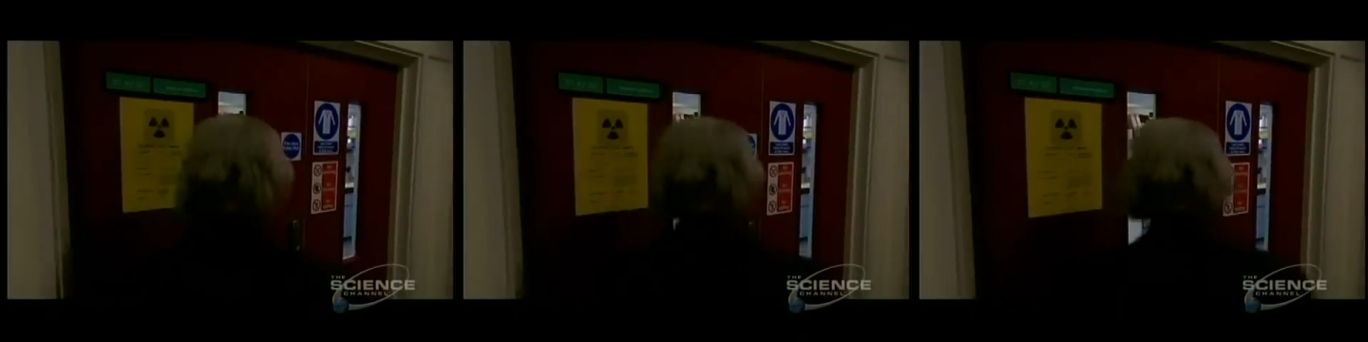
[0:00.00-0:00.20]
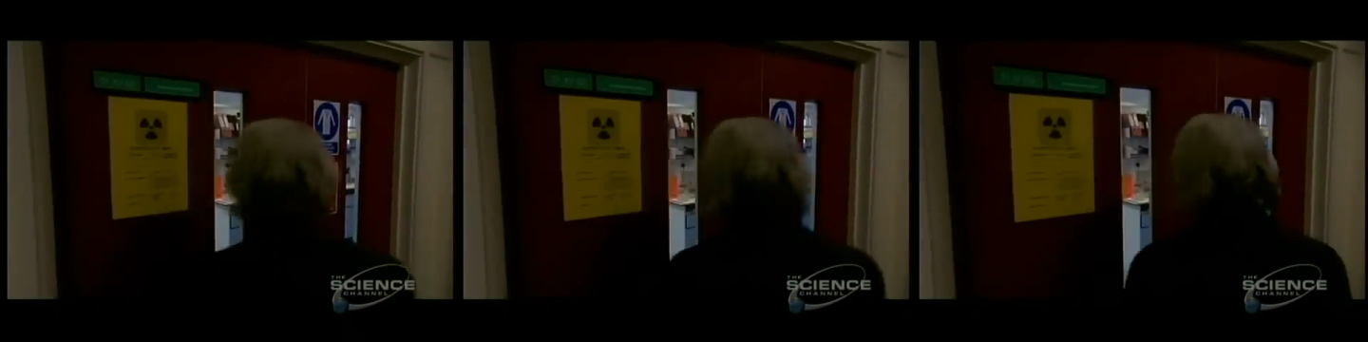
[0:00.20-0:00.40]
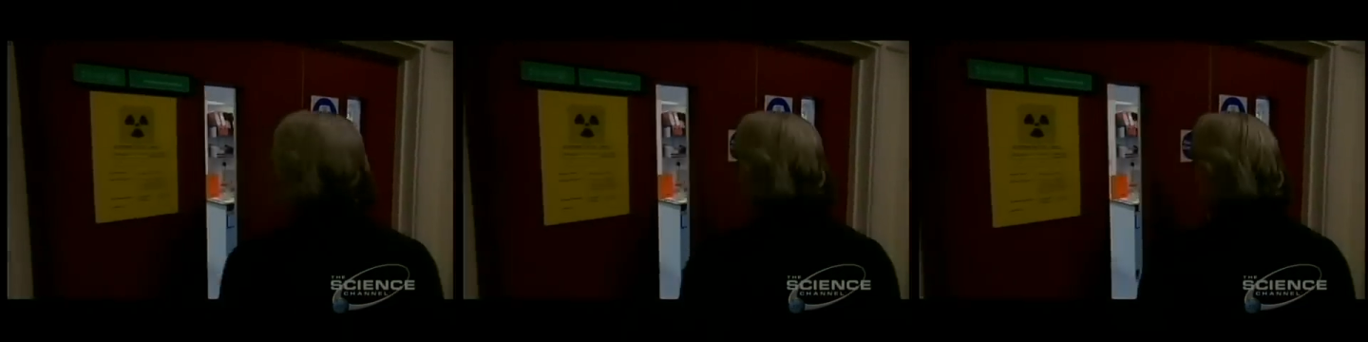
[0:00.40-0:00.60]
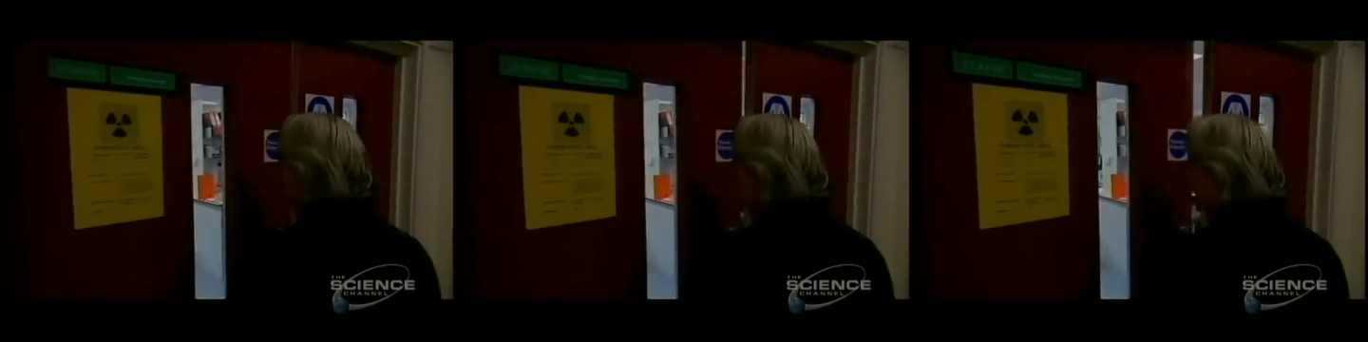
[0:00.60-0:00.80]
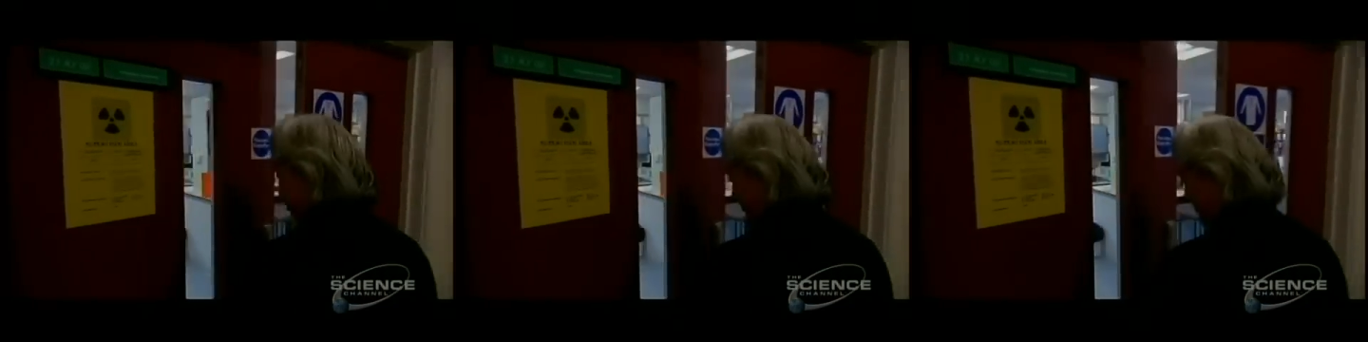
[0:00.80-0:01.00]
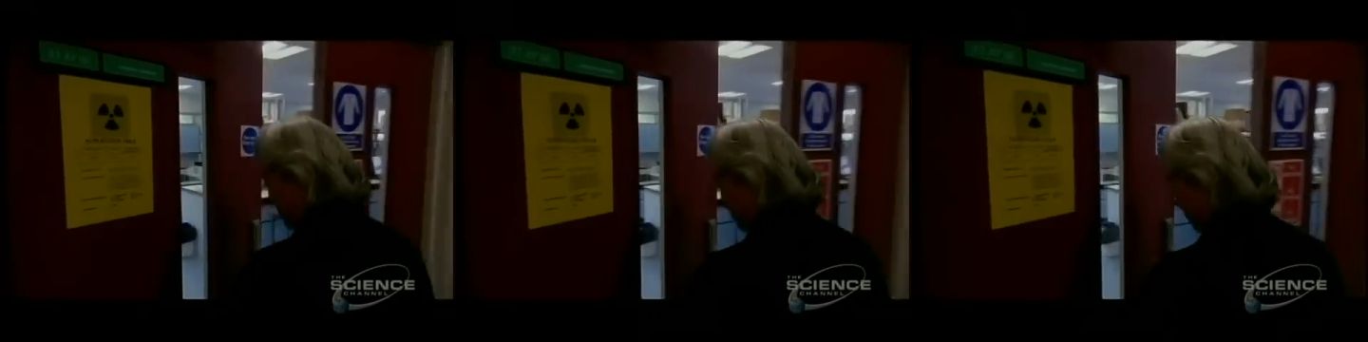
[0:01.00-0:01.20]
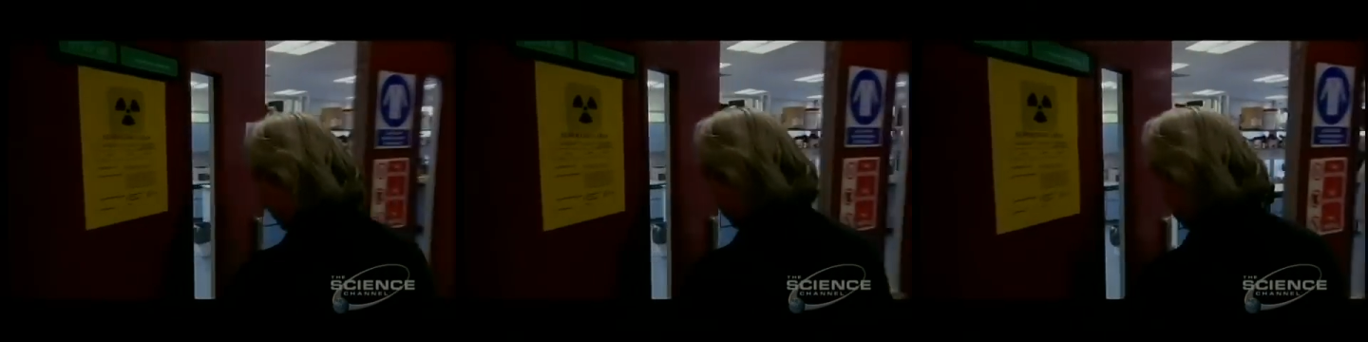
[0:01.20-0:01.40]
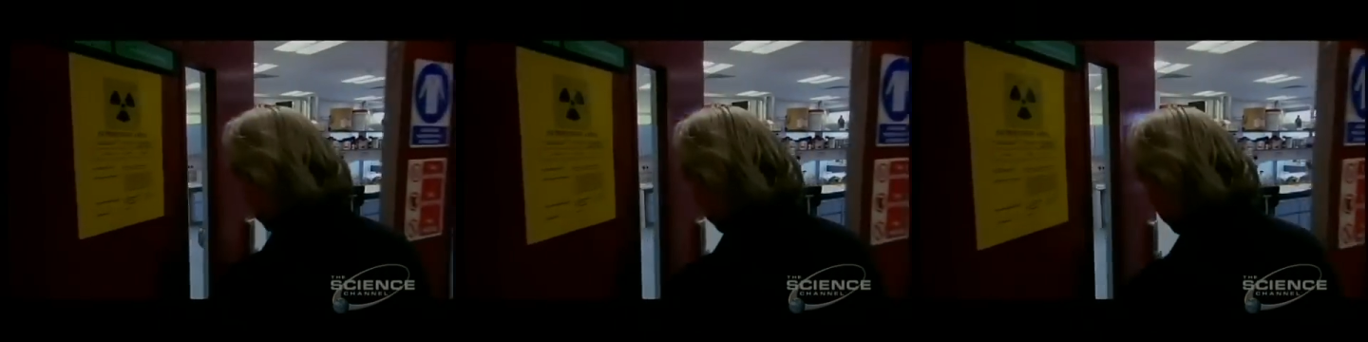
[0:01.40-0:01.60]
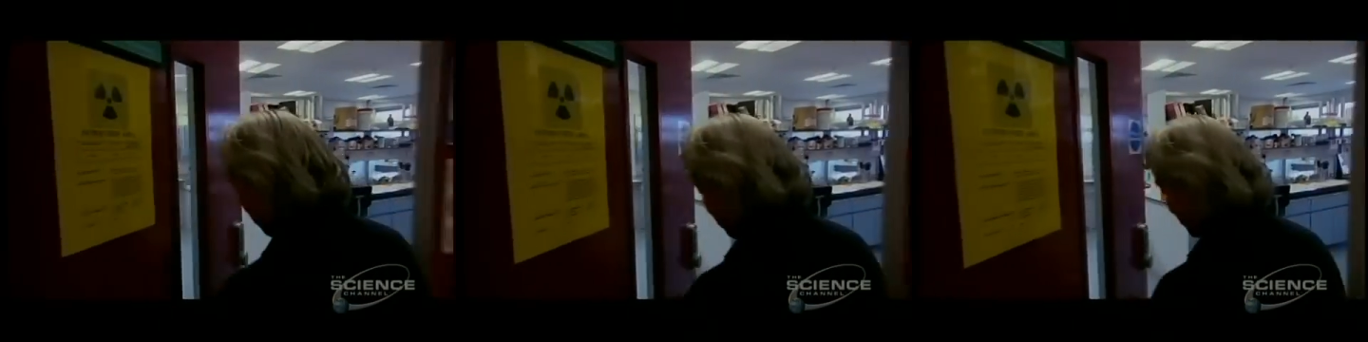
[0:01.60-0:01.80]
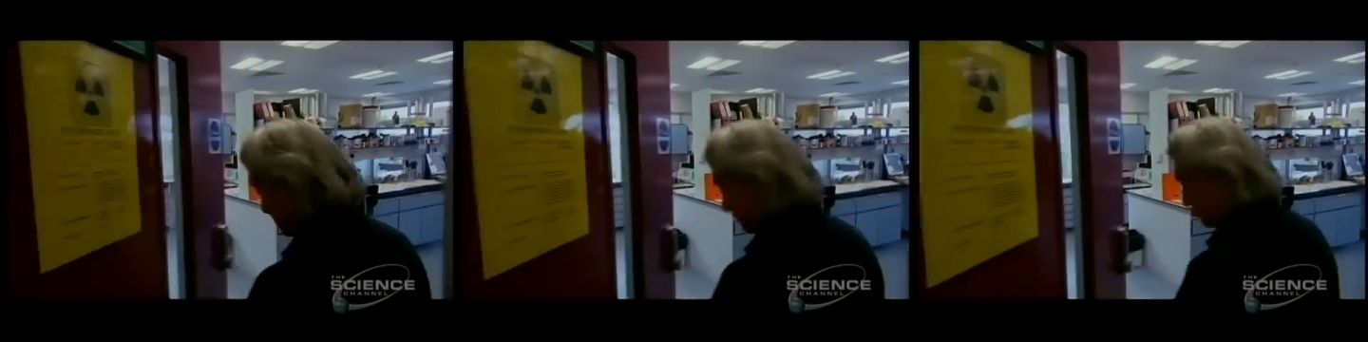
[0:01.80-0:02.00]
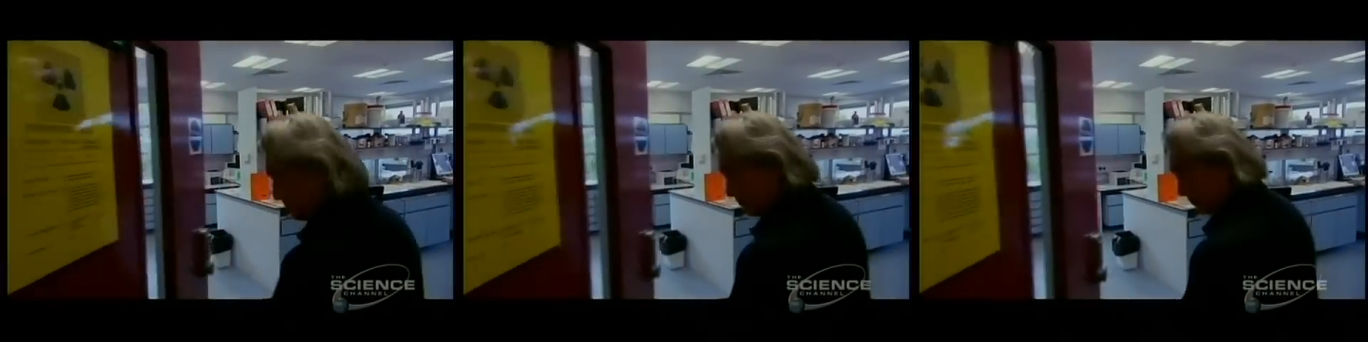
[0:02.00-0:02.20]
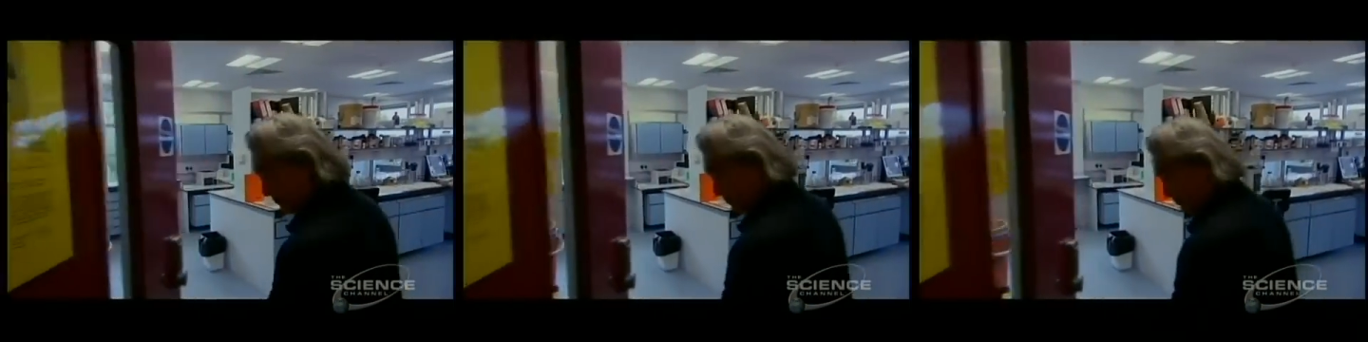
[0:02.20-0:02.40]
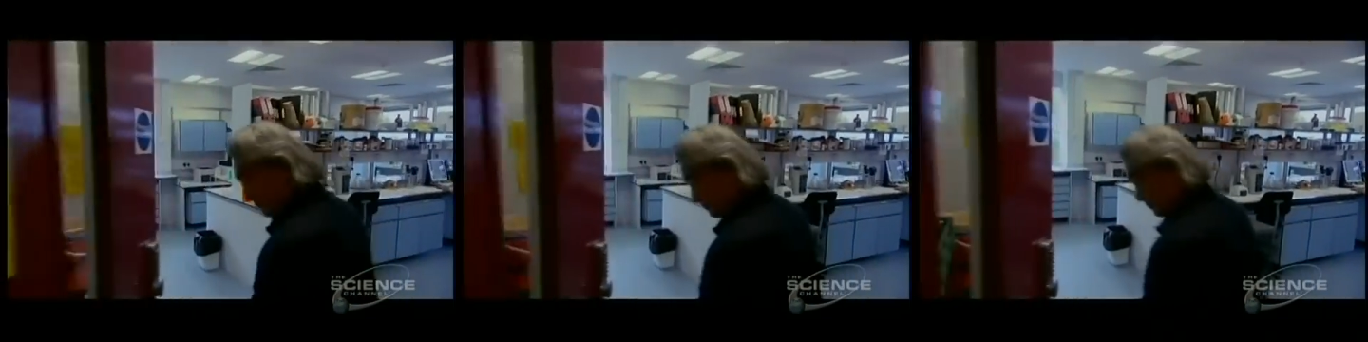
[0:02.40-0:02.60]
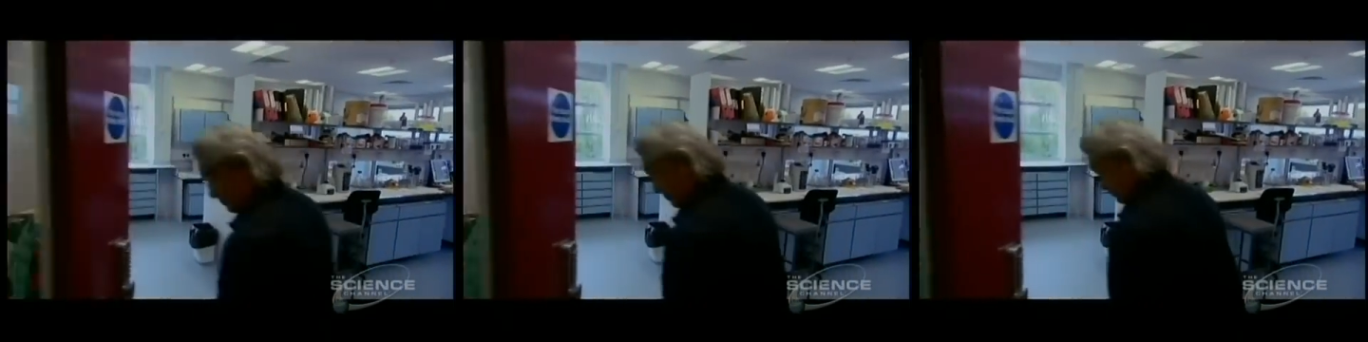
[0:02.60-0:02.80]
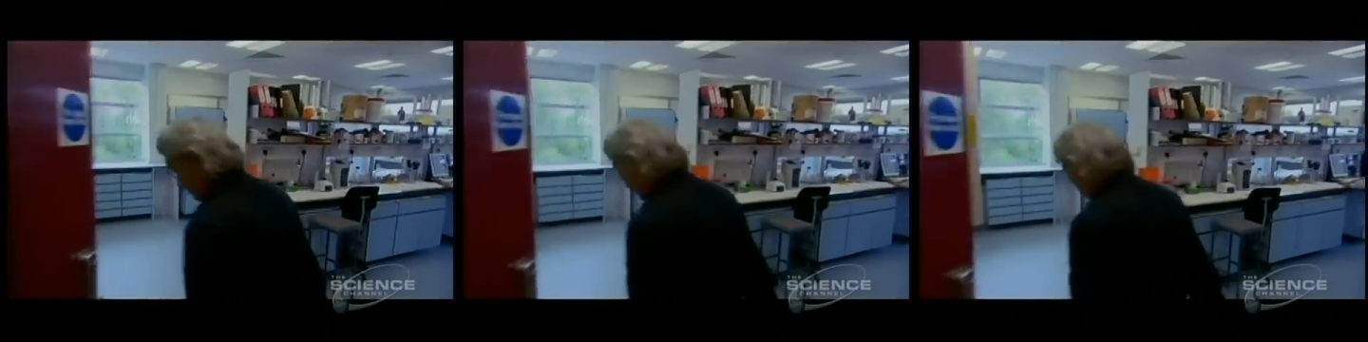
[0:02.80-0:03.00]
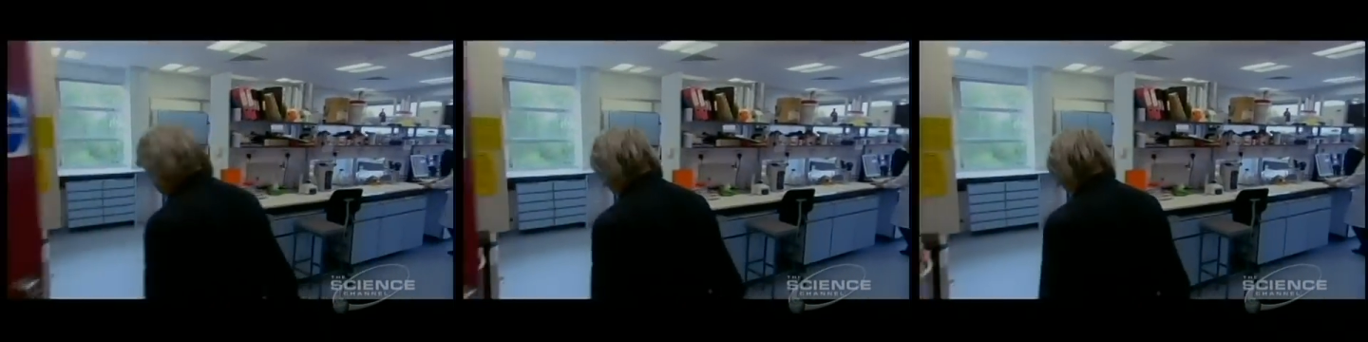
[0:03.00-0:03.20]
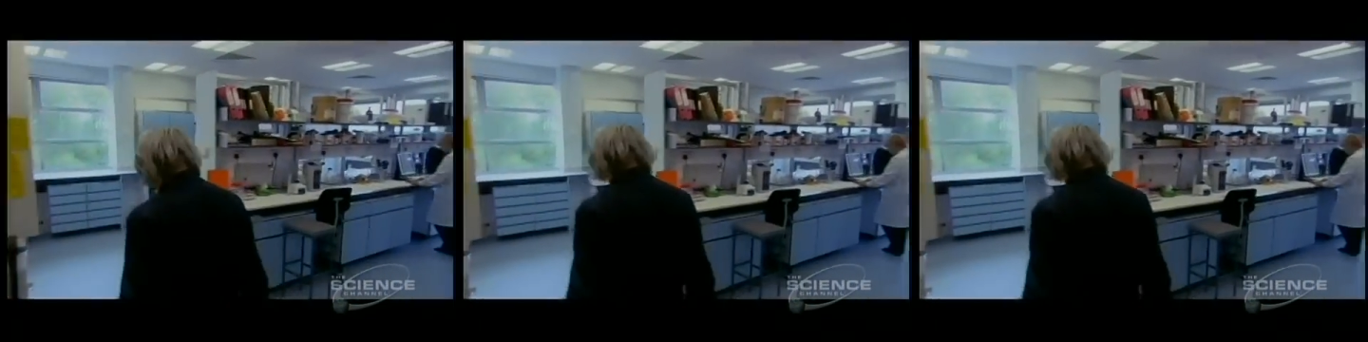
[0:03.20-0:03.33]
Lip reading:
Nobody's mouth can be seen.